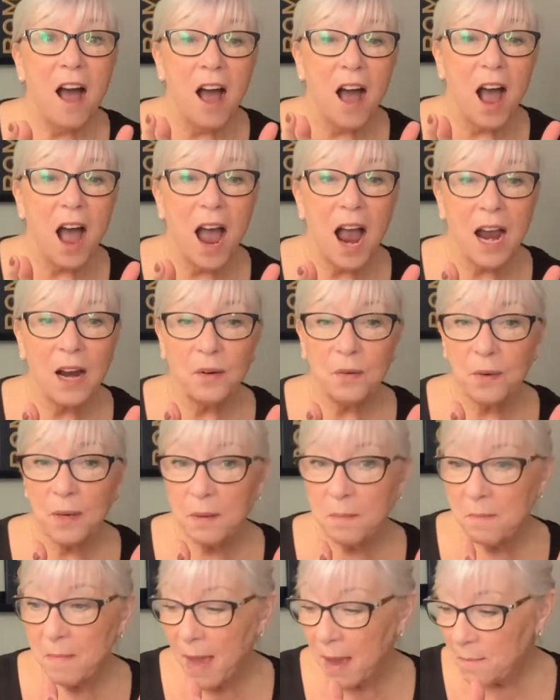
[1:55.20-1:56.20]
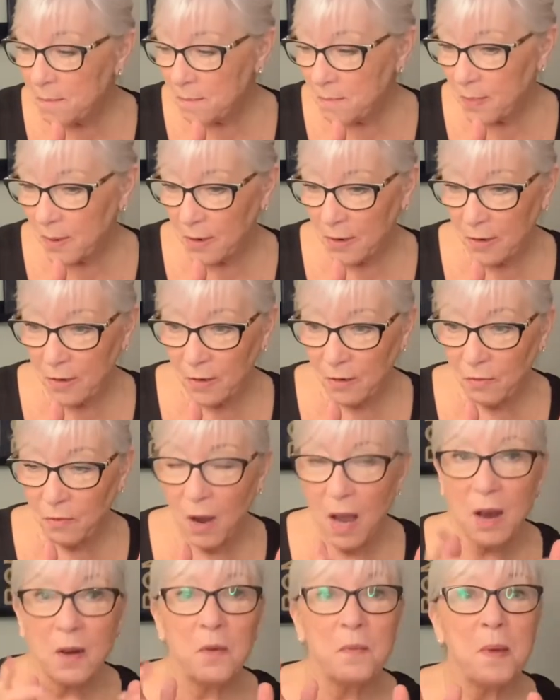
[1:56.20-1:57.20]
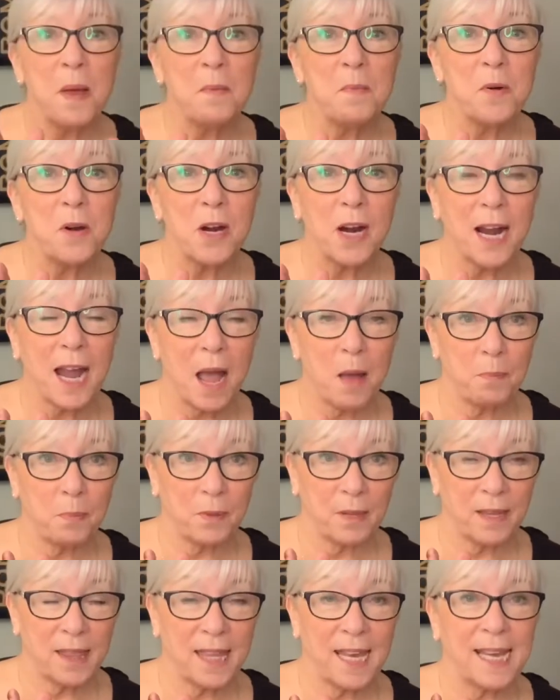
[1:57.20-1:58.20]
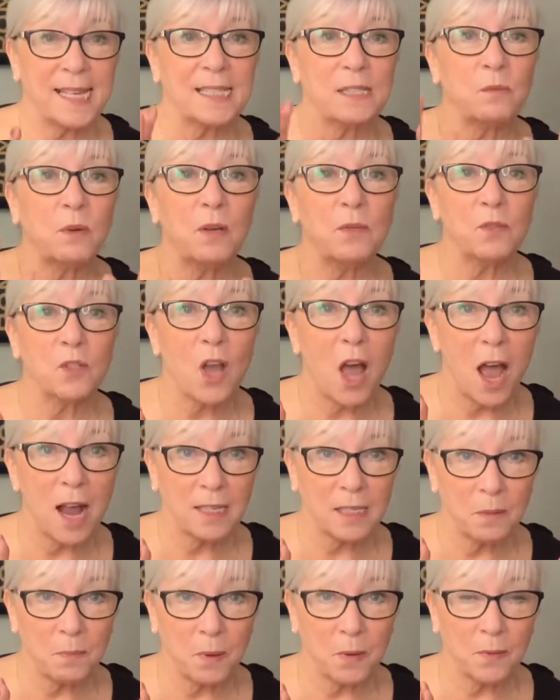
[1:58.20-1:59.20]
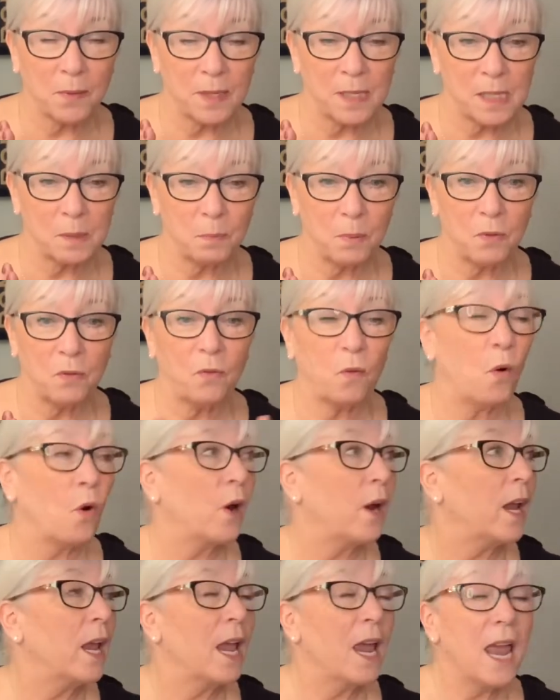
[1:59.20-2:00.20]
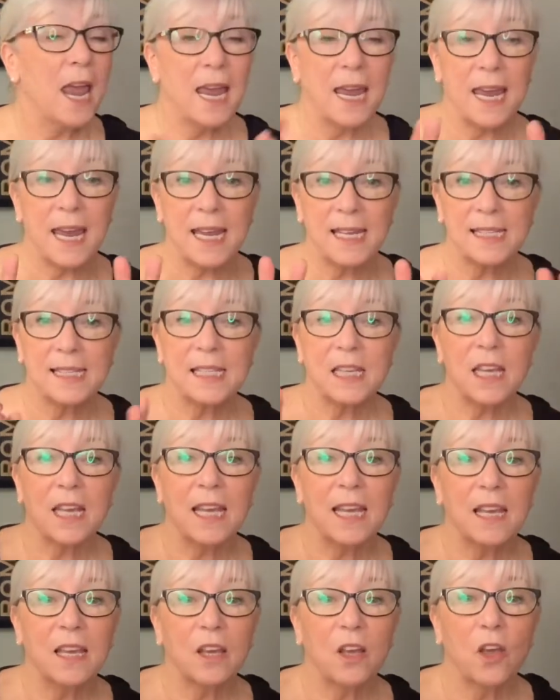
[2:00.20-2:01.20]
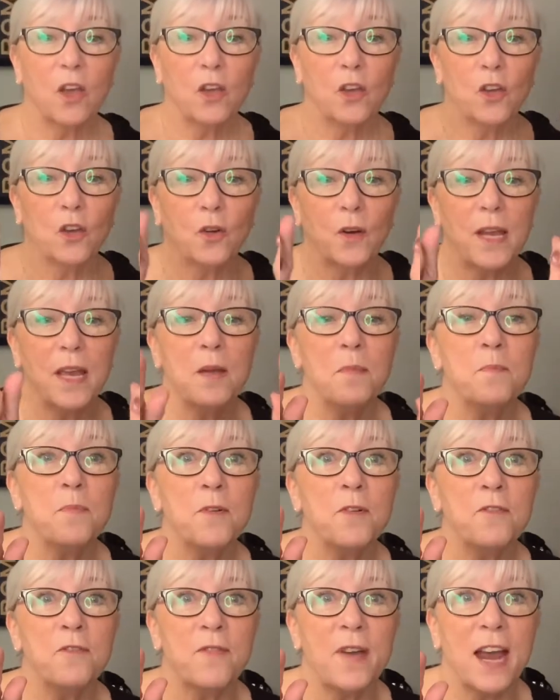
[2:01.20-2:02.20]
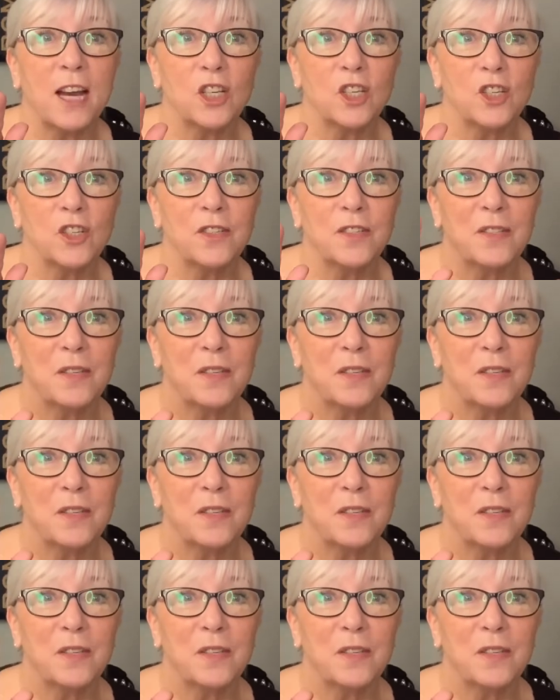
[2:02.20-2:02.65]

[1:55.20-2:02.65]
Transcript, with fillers: I remember, well, I remember a couple of things, and we've talked about this before. It's your imperfections